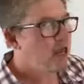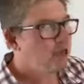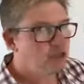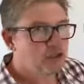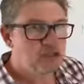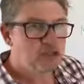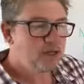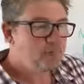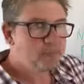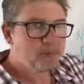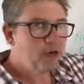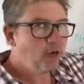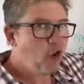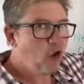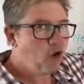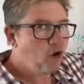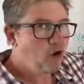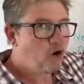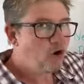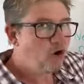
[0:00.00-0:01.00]
zip it
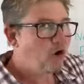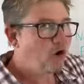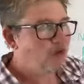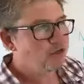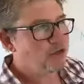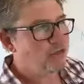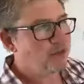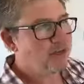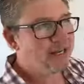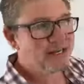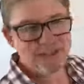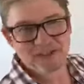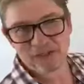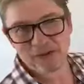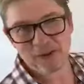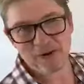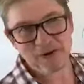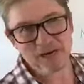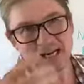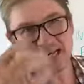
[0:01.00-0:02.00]
along so it gets to
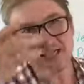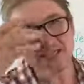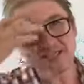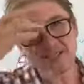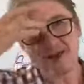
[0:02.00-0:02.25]
where it needs to